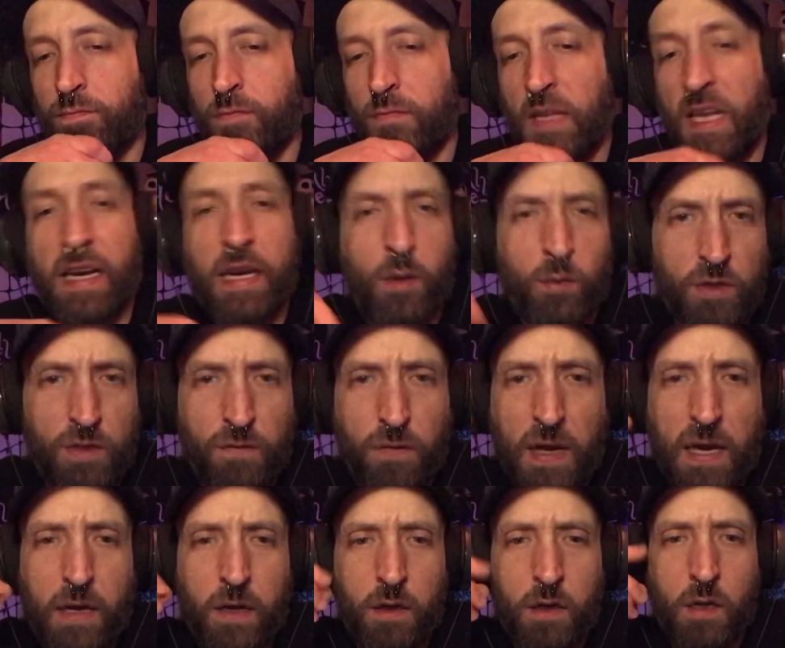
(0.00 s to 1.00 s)
And he was
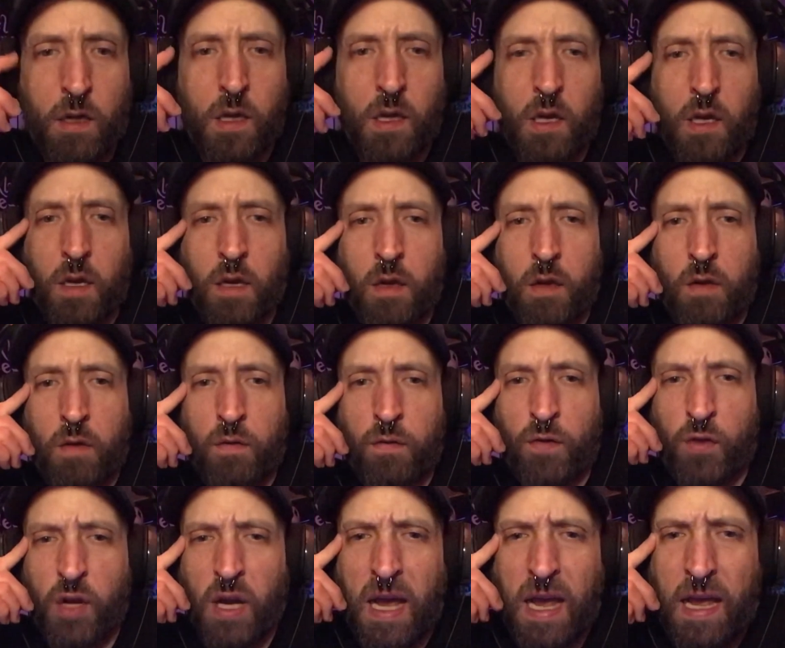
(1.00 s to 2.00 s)
fired
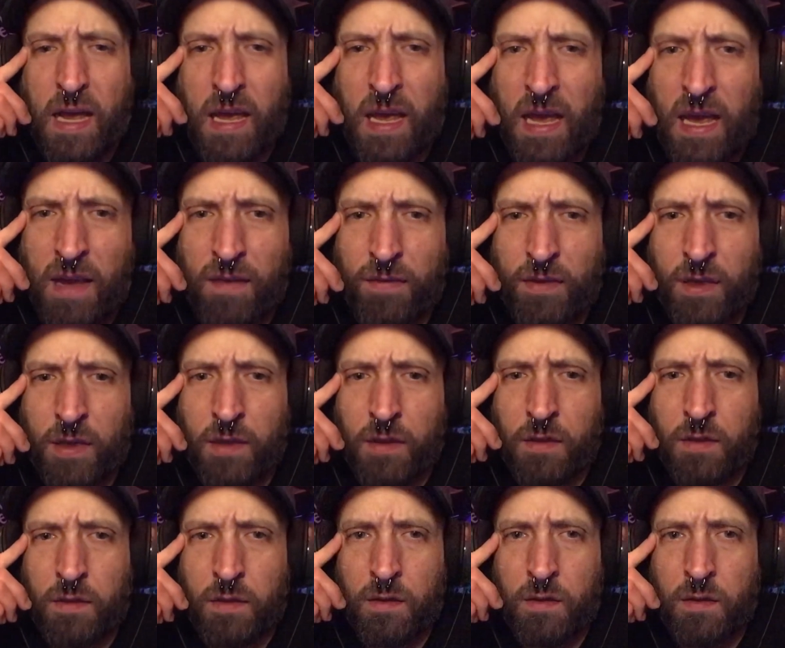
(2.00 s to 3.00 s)
for not having
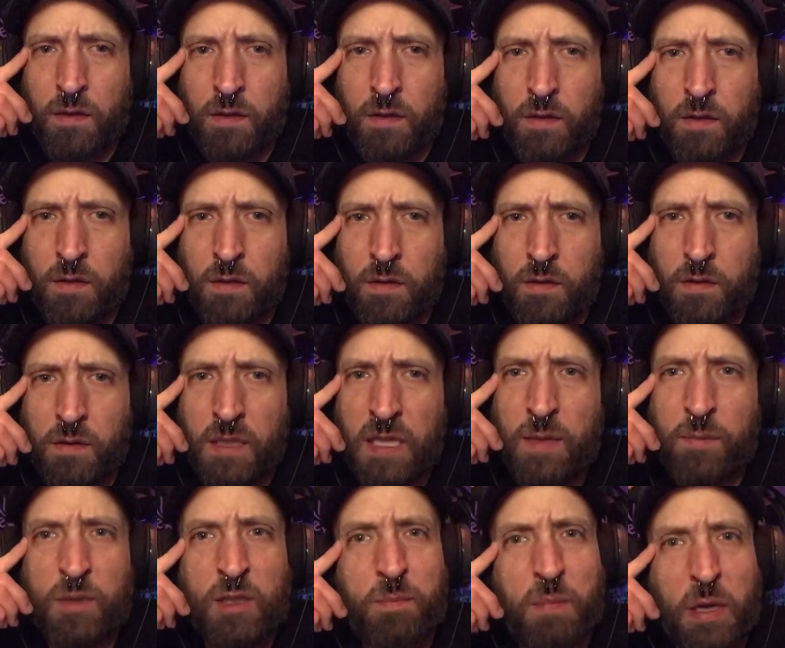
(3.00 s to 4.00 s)

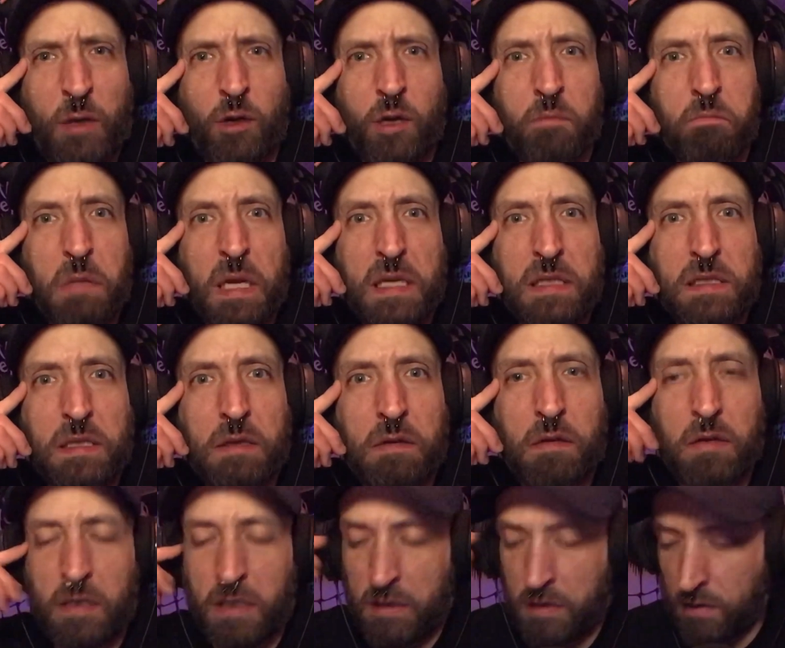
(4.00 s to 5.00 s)
team spirit,
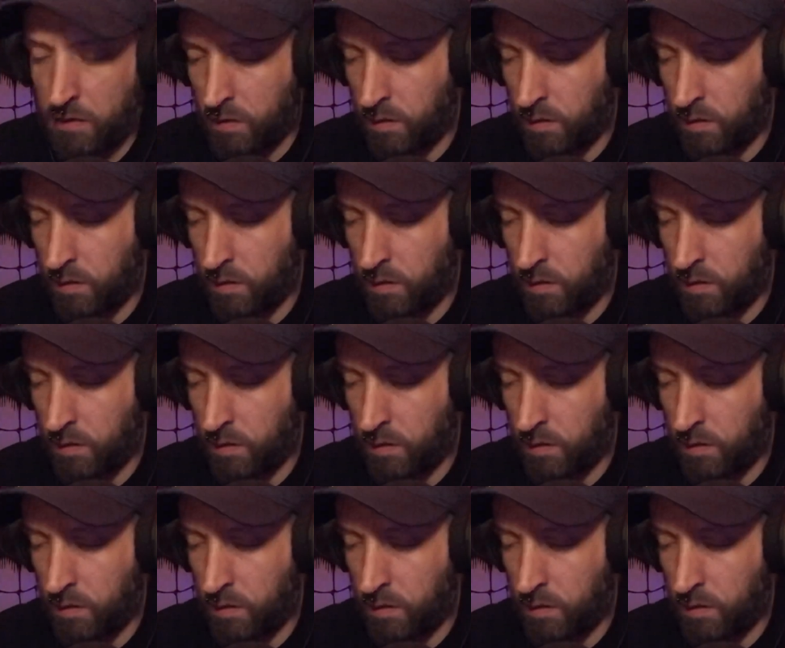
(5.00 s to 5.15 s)
basically.